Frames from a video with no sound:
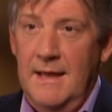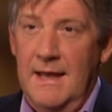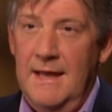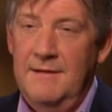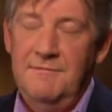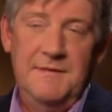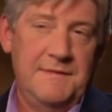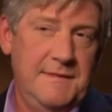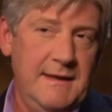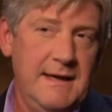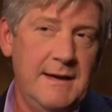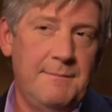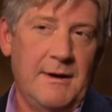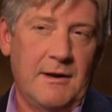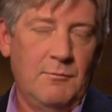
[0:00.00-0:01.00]
And if you
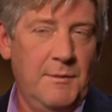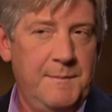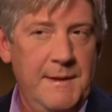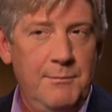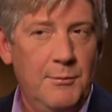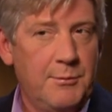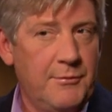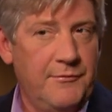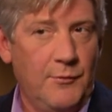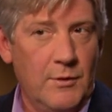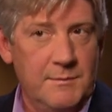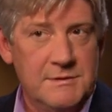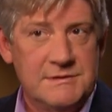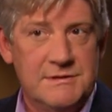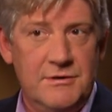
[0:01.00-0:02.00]
think about it, when people
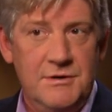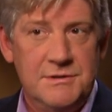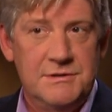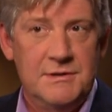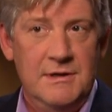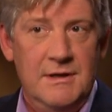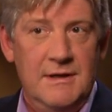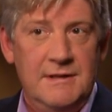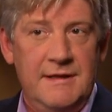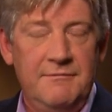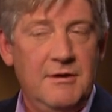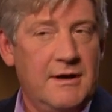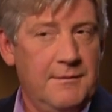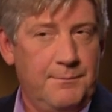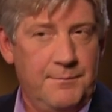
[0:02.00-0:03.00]
perform a search,
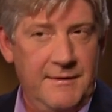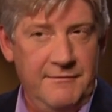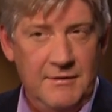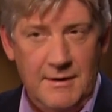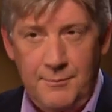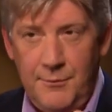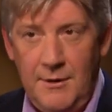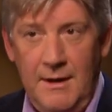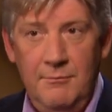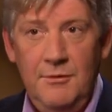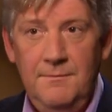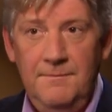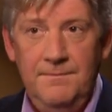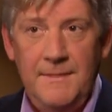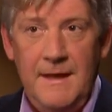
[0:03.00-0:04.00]
they've got a
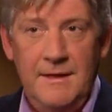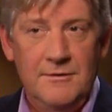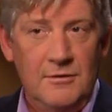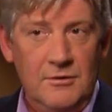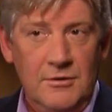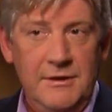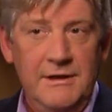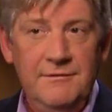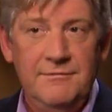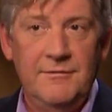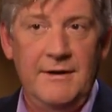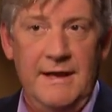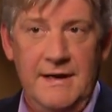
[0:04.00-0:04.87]
problem, and they're looking for an